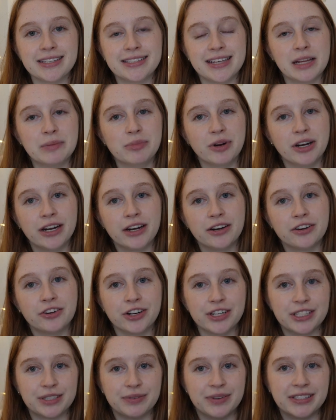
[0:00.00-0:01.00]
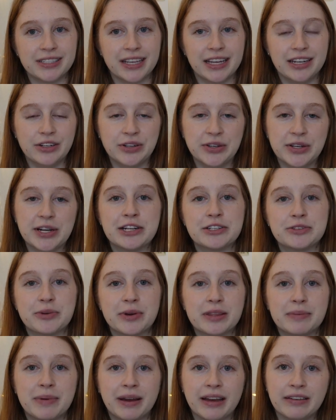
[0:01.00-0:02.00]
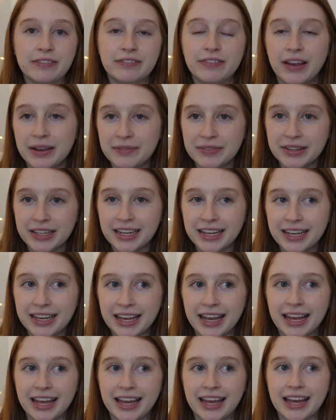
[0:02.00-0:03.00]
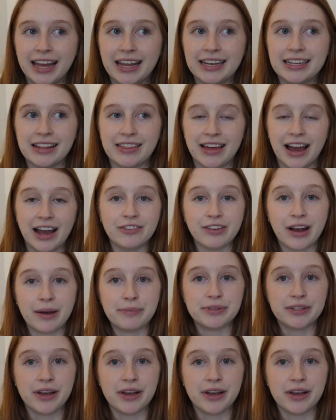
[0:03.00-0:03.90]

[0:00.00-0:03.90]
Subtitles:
celebrated Christmas and New Year's with my family, and that wraps